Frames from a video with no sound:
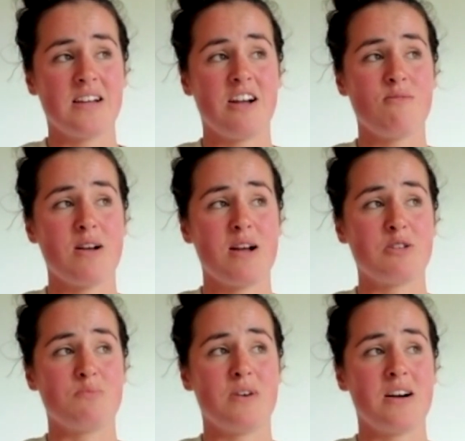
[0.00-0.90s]
around
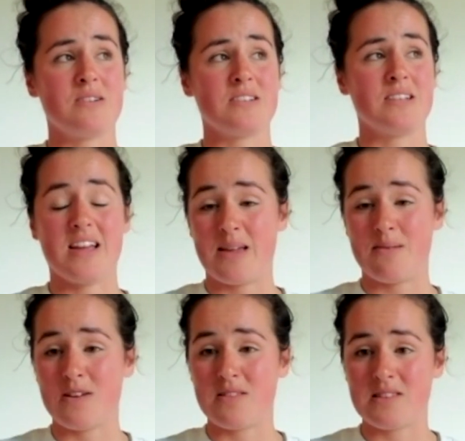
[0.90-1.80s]
about 8
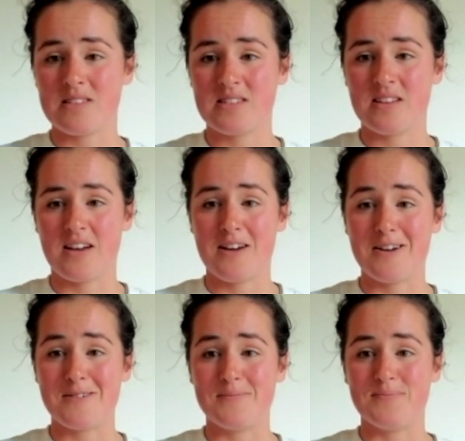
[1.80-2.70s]
months.
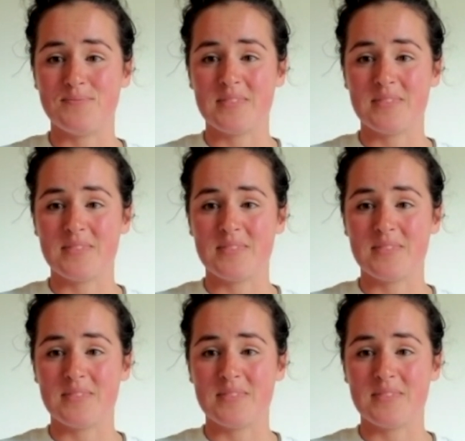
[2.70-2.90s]
And